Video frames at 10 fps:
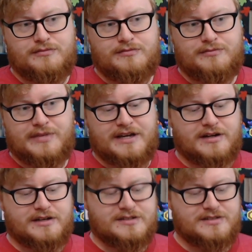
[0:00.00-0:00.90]

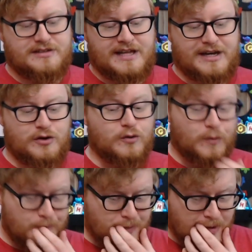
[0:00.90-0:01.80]
because they cool.
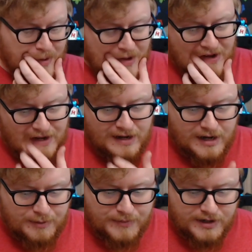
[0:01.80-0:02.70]

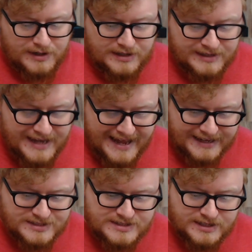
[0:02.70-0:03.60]

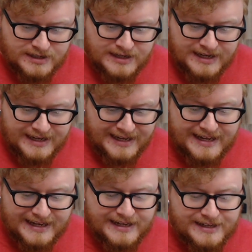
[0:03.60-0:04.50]
Next
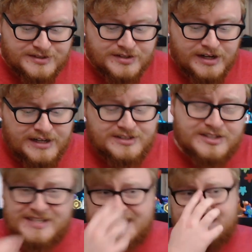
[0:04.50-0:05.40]
is
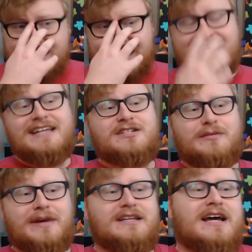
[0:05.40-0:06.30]
Descent into
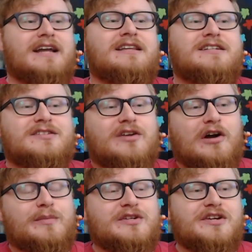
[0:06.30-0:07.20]
Midnight. This is an
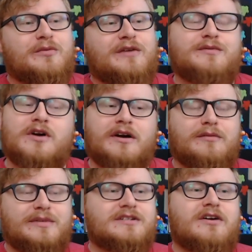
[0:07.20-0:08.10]
RPG that we've
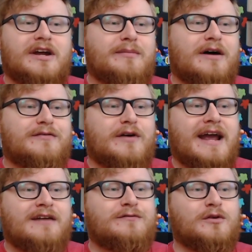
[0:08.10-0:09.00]
been talking about for a
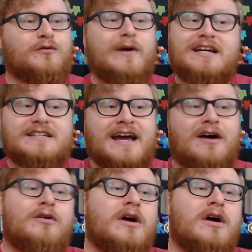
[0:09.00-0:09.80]
handful of weeks now.